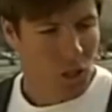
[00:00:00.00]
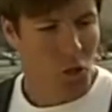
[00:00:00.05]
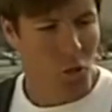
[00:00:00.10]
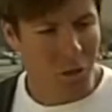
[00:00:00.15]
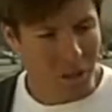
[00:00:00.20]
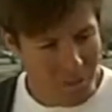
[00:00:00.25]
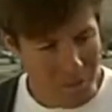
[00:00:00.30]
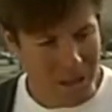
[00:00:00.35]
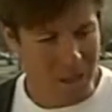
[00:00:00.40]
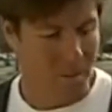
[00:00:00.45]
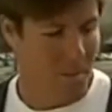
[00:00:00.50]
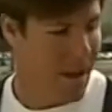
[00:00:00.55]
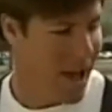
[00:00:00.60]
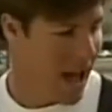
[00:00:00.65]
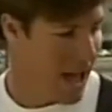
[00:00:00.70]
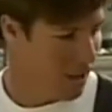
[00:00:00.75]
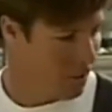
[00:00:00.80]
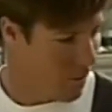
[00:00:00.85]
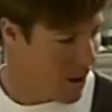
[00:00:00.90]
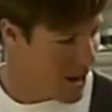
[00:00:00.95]
You give me the
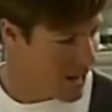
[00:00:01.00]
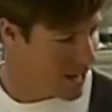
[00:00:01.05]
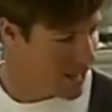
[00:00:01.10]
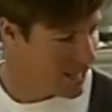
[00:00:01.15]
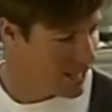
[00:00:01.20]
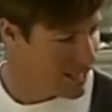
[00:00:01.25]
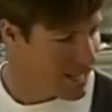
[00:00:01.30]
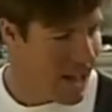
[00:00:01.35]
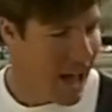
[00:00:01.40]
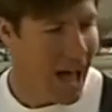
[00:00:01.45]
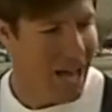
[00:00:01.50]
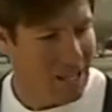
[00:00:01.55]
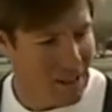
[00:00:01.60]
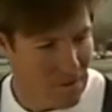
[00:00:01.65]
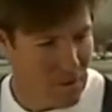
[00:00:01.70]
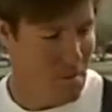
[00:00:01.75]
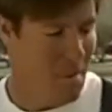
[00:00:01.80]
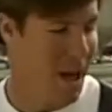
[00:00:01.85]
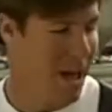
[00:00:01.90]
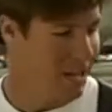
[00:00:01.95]
bag, right? I
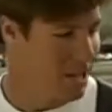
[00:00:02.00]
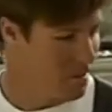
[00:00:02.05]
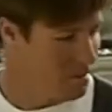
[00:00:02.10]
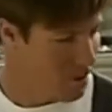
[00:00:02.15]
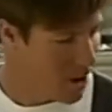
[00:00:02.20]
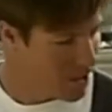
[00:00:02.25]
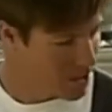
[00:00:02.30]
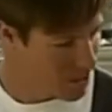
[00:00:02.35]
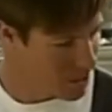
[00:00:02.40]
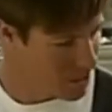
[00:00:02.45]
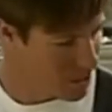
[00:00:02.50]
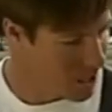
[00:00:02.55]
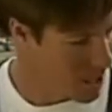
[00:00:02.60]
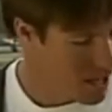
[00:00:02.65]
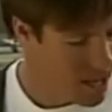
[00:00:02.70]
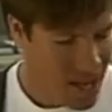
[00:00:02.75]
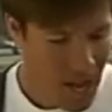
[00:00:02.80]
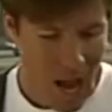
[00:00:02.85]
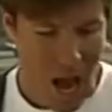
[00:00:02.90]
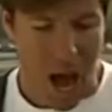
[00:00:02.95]
give you back your presents.
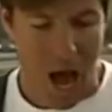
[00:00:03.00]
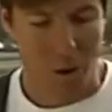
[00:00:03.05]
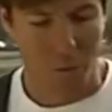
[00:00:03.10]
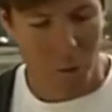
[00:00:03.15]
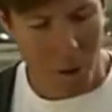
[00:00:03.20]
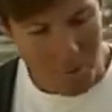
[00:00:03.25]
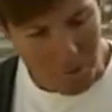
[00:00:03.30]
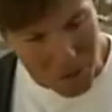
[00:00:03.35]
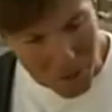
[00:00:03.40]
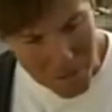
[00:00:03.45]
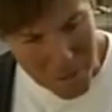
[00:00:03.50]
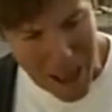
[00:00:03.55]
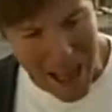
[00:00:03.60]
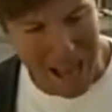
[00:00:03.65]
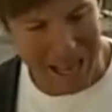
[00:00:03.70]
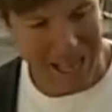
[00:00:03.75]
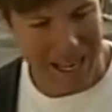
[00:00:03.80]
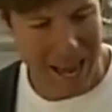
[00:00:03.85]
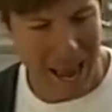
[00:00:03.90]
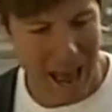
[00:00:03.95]
I rip the
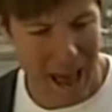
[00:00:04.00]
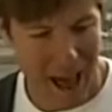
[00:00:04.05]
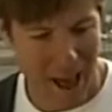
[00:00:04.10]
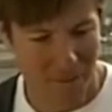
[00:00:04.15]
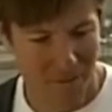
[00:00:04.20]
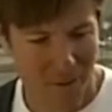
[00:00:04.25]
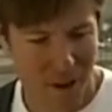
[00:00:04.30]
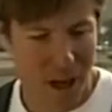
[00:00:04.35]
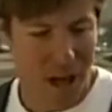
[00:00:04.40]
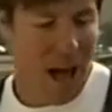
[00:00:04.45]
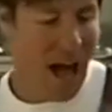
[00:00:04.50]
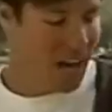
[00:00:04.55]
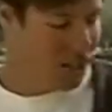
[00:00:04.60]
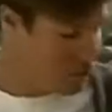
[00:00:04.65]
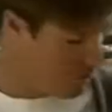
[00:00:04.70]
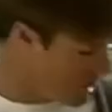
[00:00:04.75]
bag in half. I